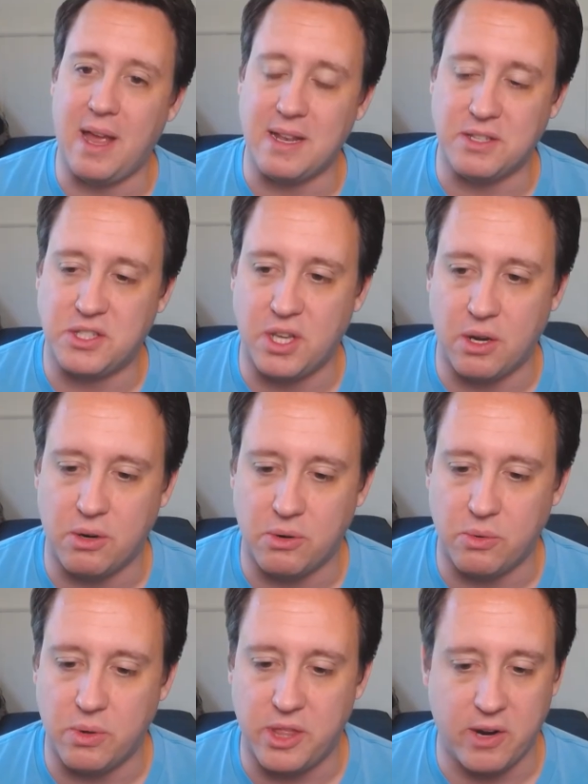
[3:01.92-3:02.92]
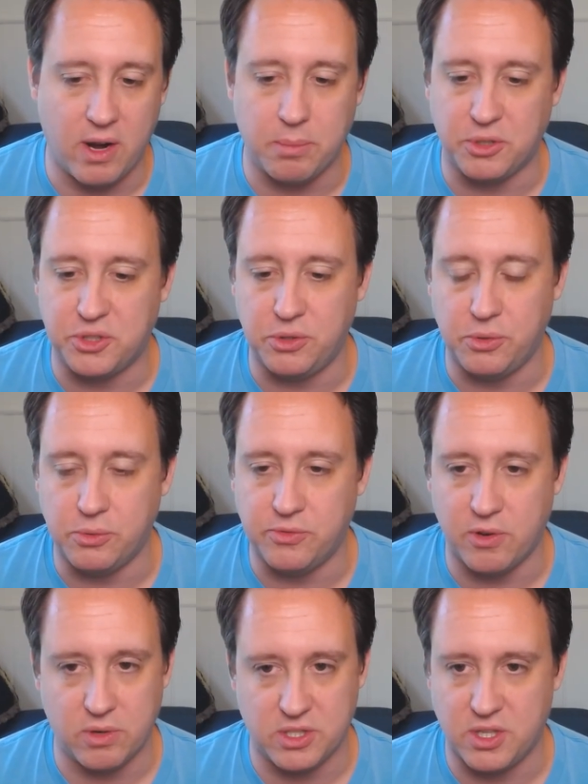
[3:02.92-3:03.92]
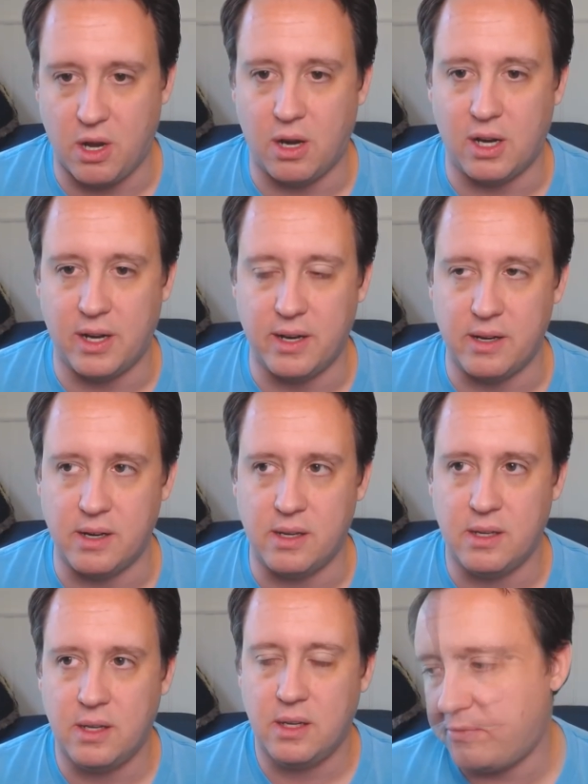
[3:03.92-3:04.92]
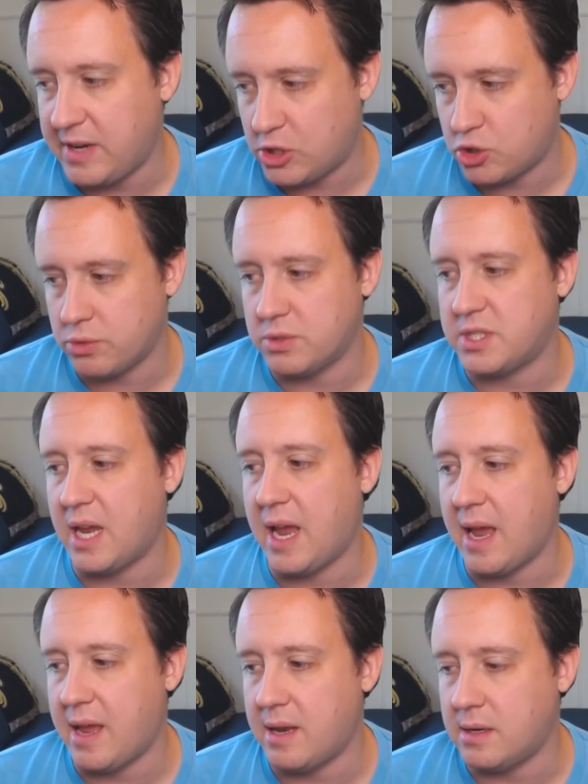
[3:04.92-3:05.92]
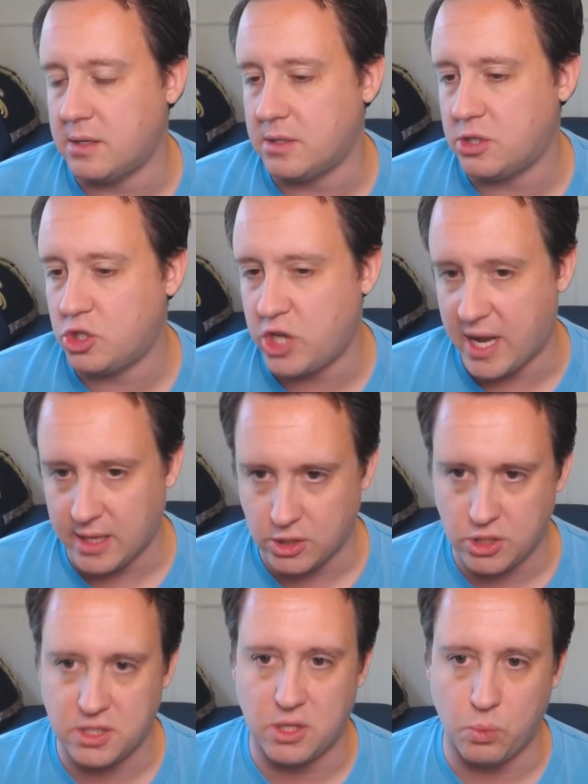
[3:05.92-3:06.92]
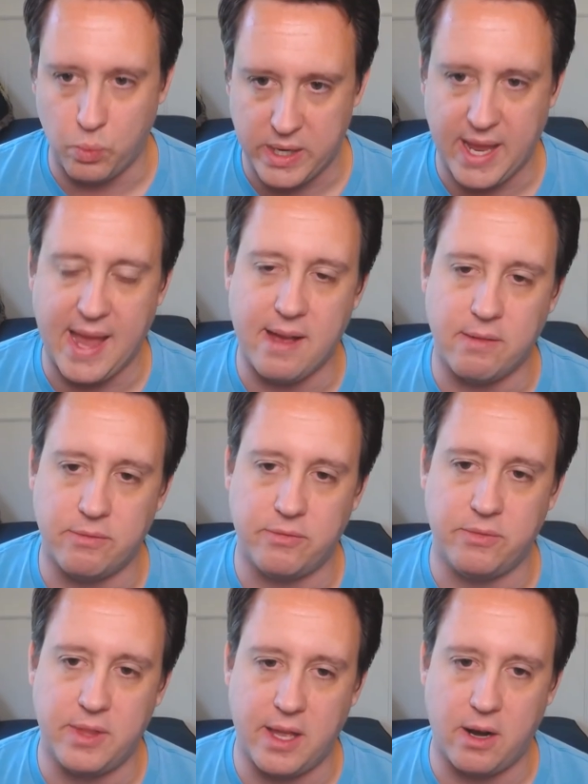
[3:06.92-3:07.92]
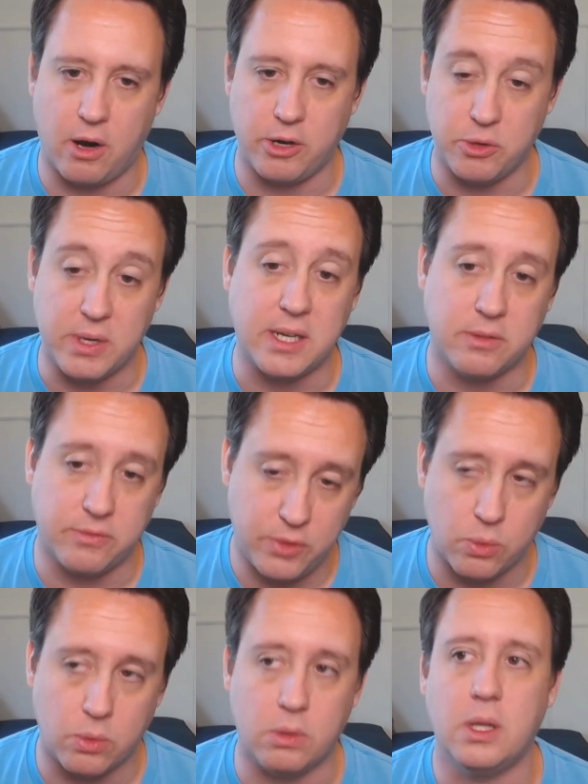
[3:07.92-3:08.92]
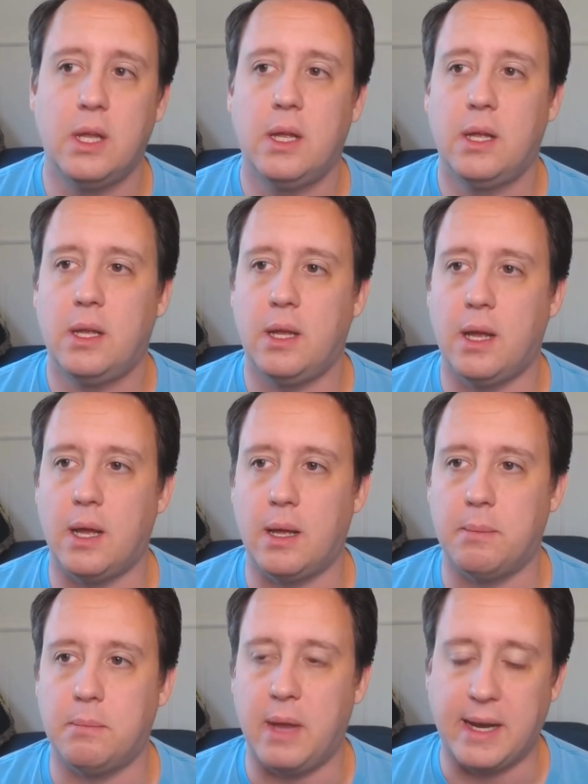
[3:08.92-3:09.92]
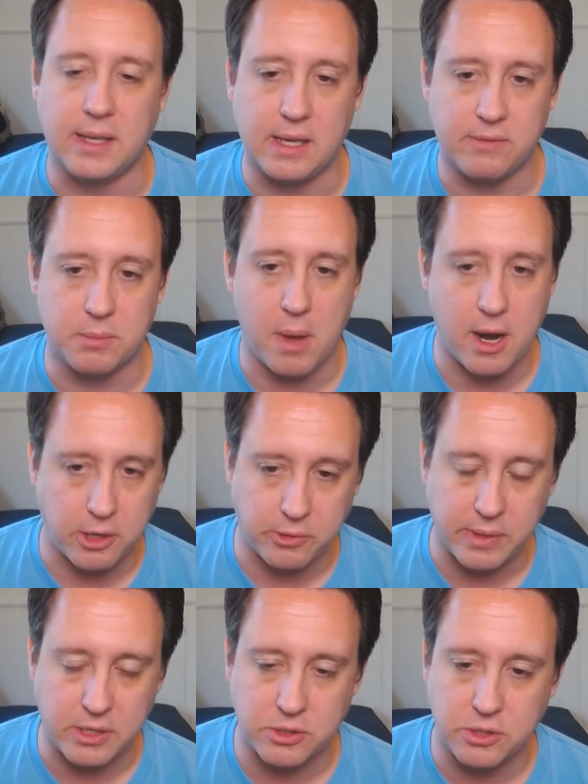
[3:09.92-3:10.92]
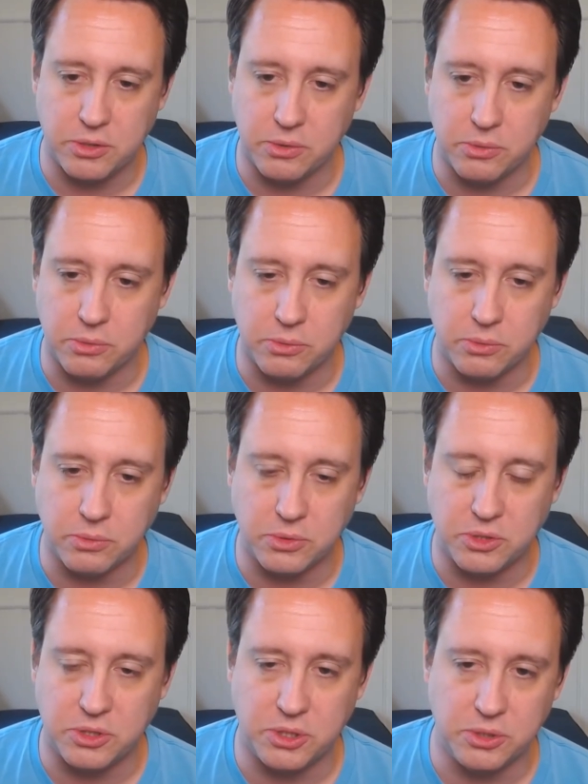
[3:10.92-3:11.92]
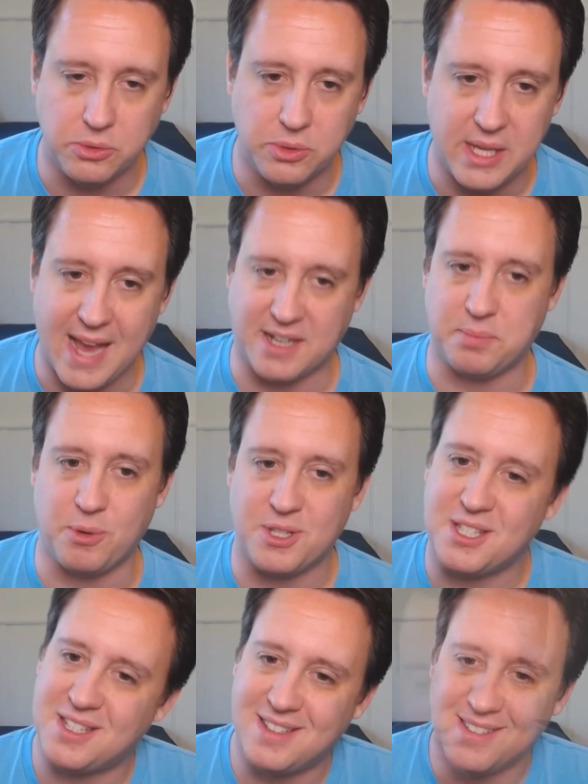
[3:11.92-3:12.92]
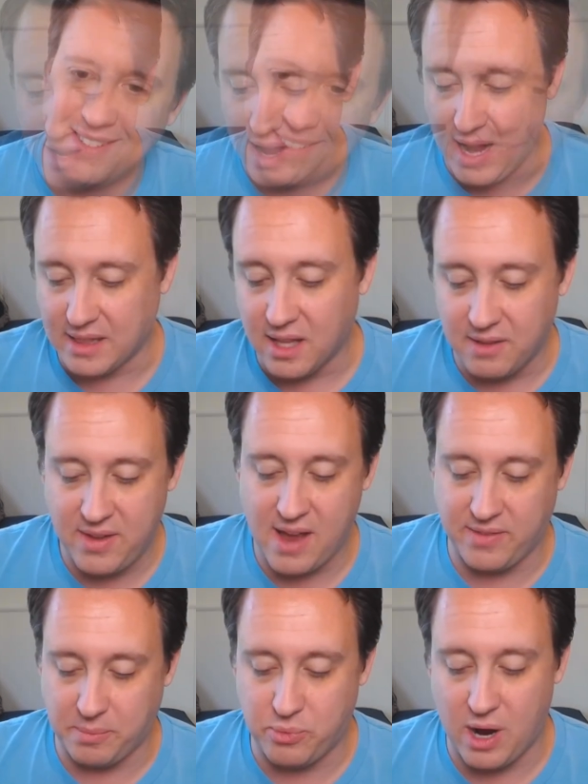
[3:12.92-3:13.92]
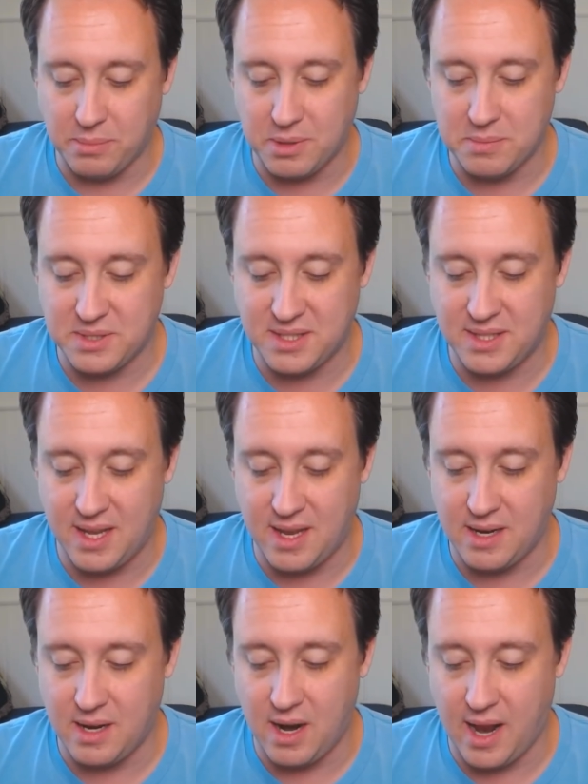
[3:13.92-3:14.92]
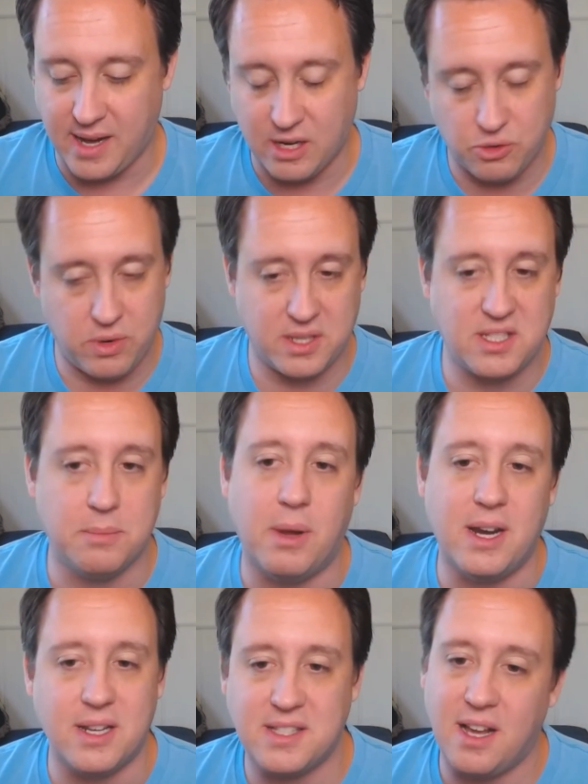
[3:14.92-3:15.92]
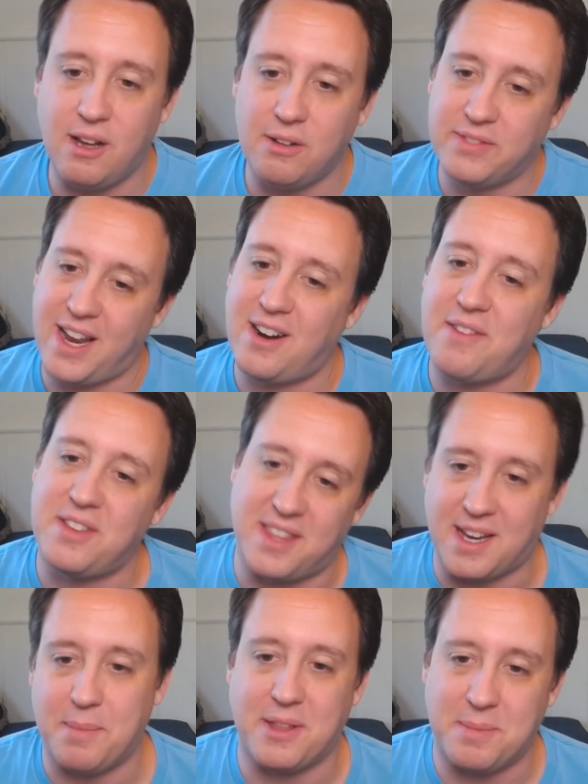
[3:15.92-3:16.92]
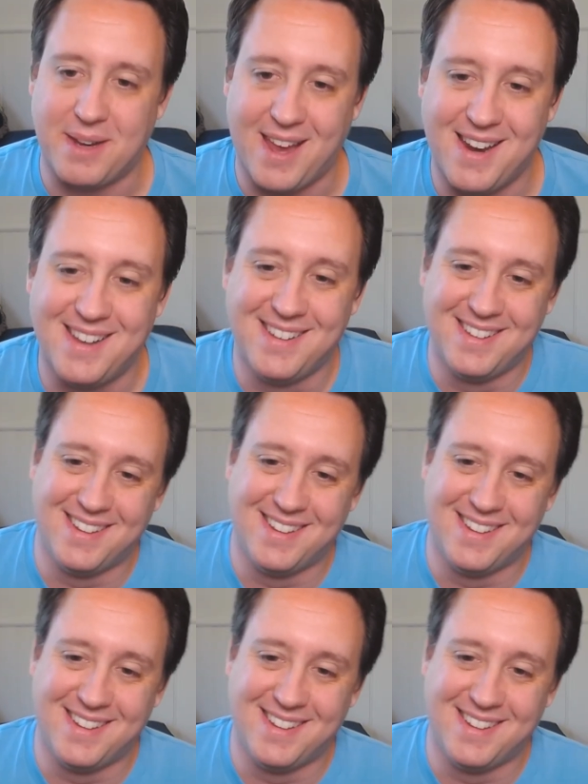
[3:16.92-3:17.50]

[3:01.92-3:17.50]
And so they're able to focus on features and challenges that we have that are unique to Fuel, and leave the monitoring to the experts. I love having problems that I can trust somebody to solve and I don't have to think about them again.